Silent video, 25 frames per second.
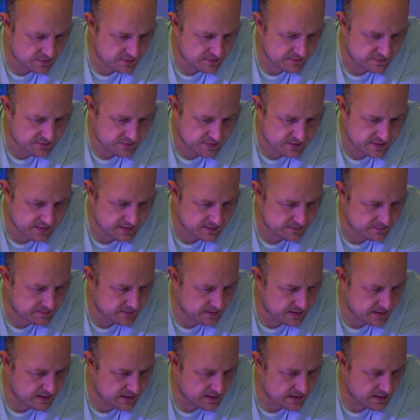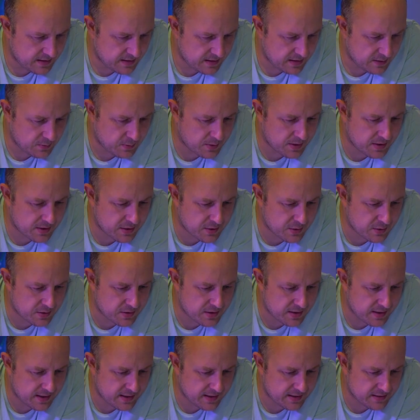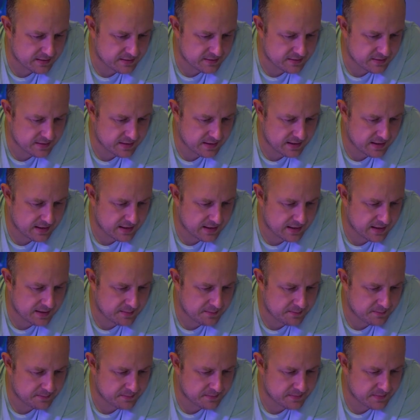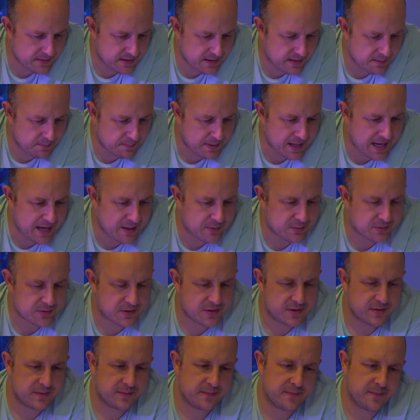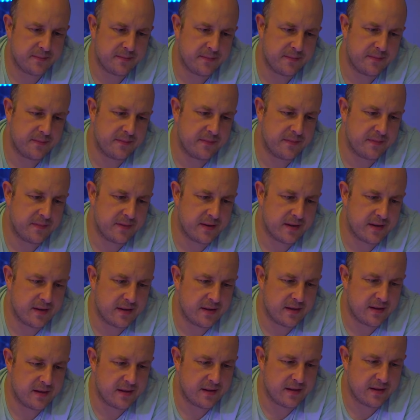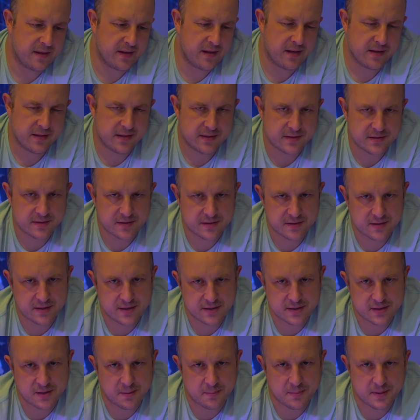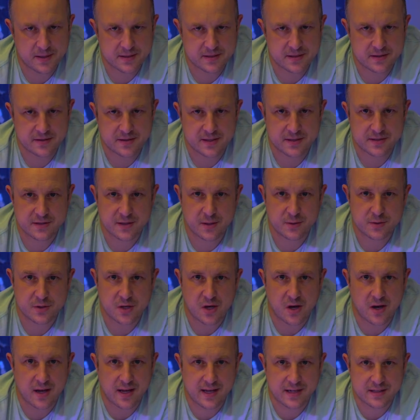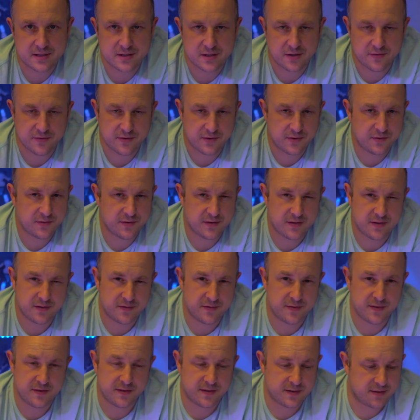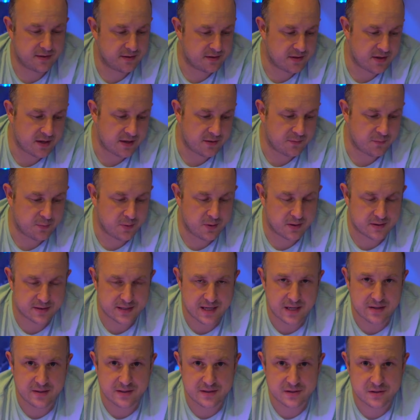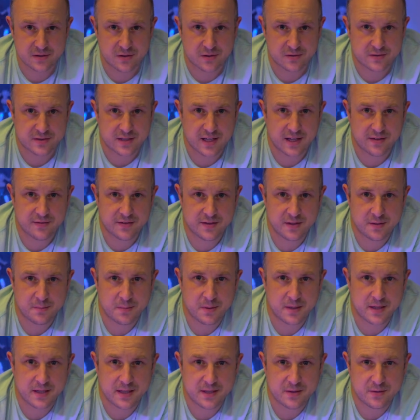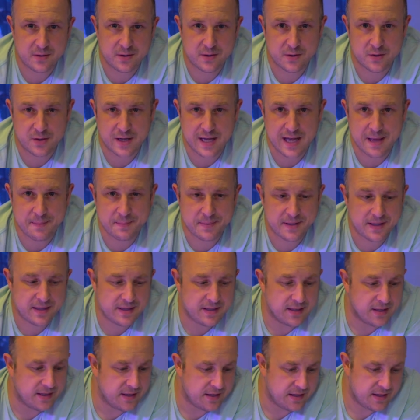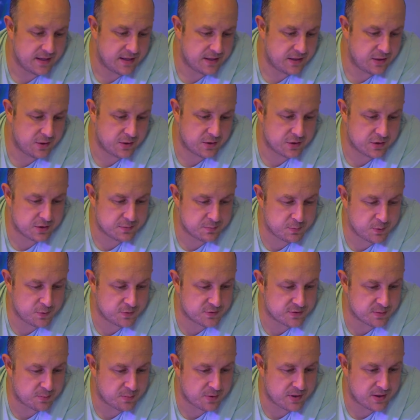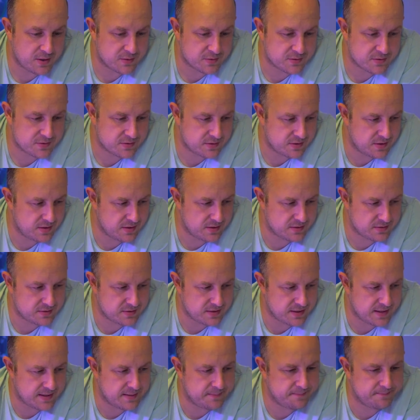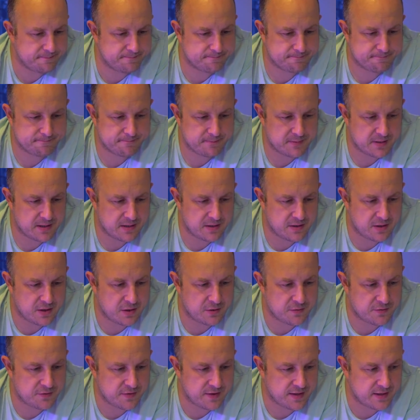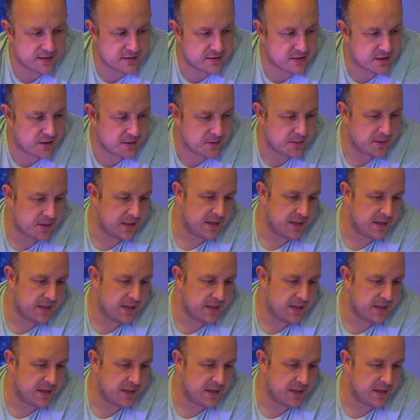Find it. One of the good things about these companies is that there's no tie-in. So if it kind of works out that it's not saving you money or you're not happy, you can just move somewhere else at no fee. So